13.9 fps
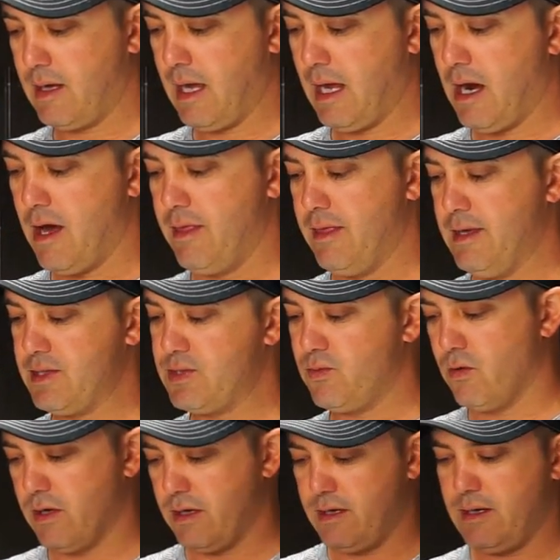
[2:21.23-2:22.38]
And on this
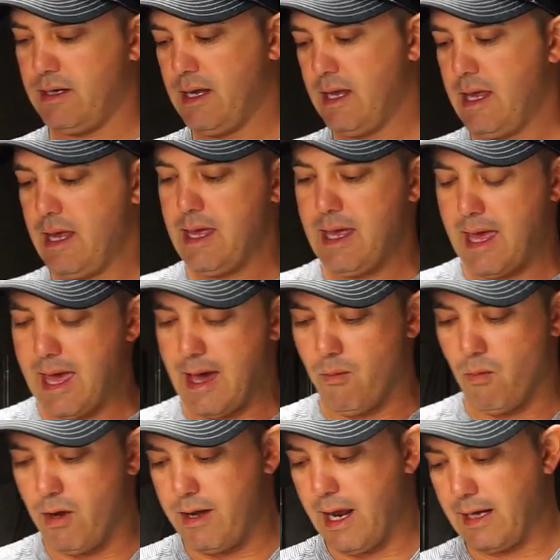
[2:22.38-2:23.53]
one, at
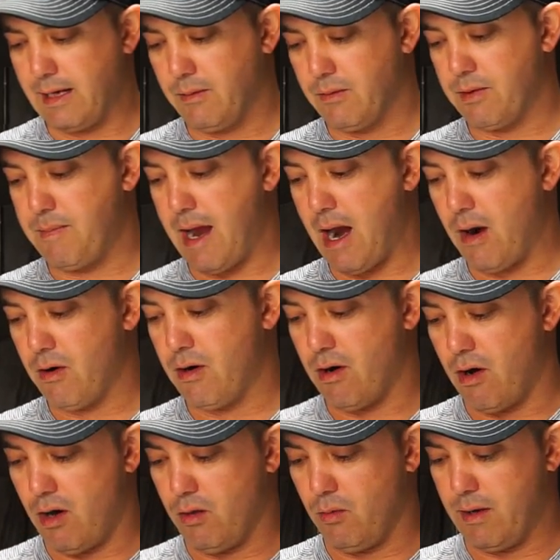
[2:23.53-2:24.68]
190 with power
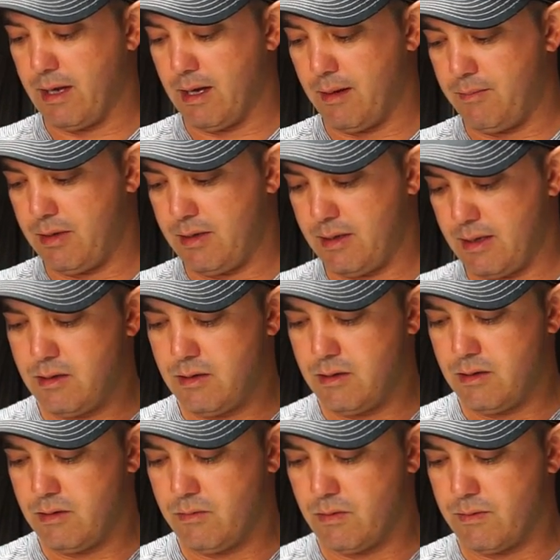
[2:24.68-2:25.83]
all the way up,
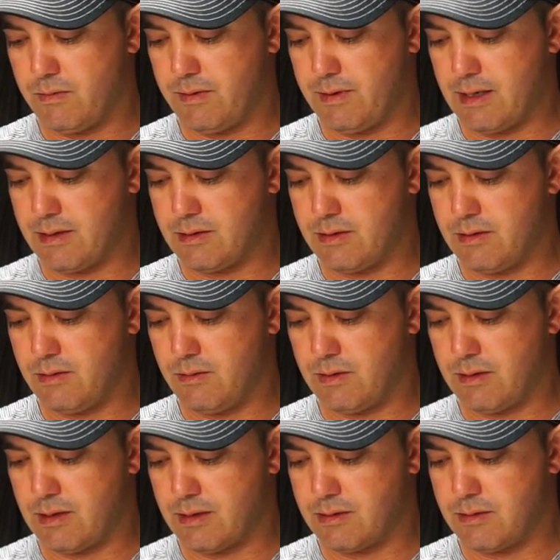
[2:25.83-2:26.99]
1, 1002,
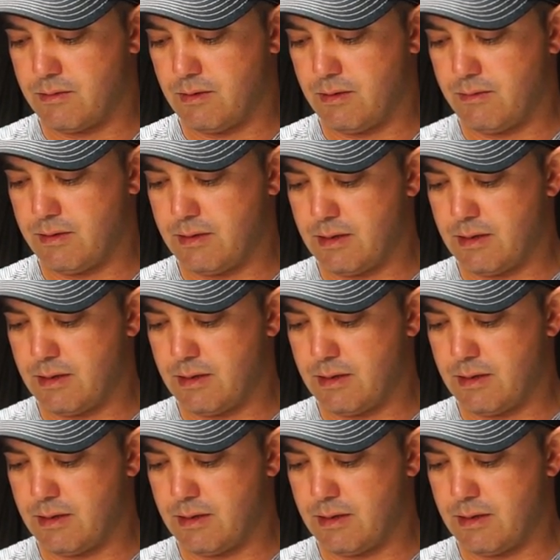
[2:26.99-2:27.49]
1003,